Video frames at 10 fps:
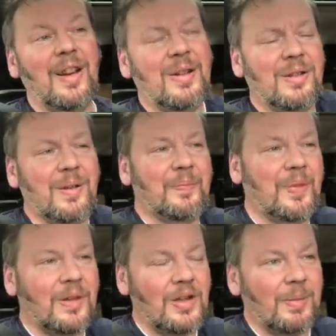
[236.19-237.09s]
Anyway, it's a
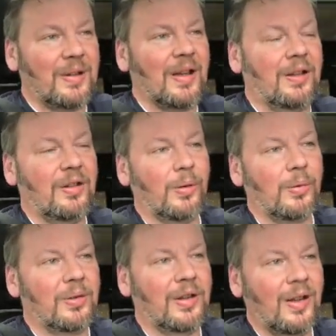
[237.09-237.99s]
cheaper set of
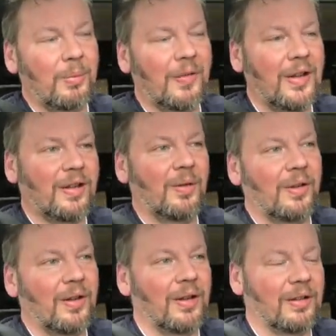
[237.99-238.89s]
tools, come with its own
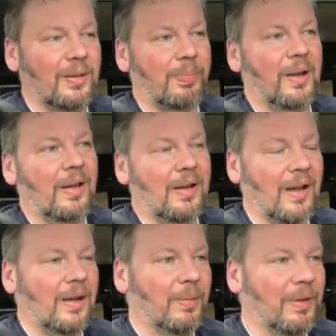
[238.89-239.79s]
little springy
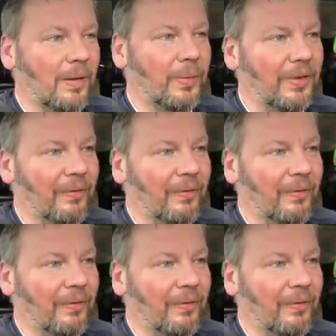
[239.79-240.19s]
cable that wasn't